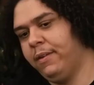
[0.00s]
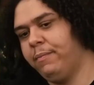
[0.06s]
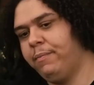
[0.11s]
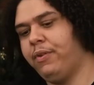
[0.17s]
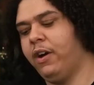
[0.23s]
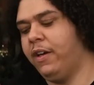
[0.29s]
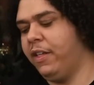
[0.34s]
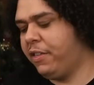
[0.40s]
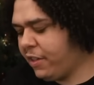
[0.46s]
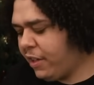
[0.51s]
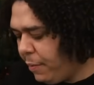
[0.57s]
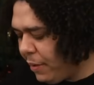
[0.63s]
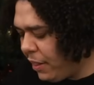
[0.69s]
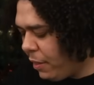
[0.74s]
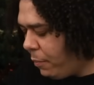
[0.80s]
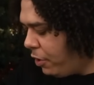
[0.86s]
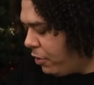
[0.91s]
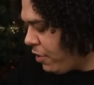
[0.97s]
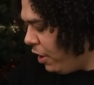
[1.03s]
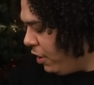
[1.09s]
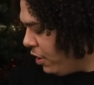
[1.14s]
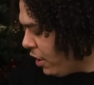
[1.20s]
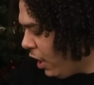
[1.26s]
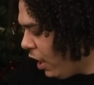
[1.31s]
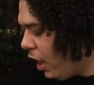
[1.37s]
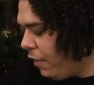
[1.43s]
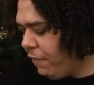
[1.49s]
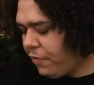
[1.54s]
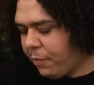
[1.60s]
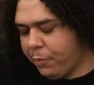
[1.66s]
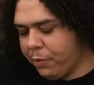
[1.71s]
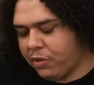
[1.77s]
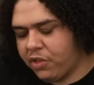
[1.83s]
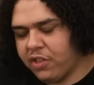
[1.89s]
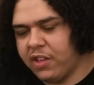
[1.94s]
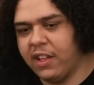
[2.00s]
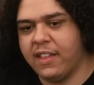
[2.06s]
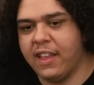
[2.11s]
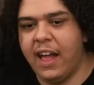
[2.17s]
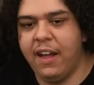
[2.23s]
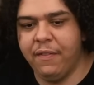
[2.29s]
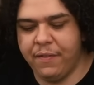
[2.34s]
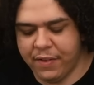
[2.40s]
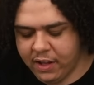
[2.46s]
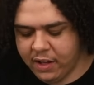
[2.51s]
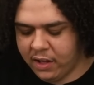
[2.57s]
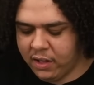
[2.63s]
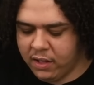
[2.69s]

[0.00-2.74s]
Bro, this is gonna be the most uncomfortable shit ever.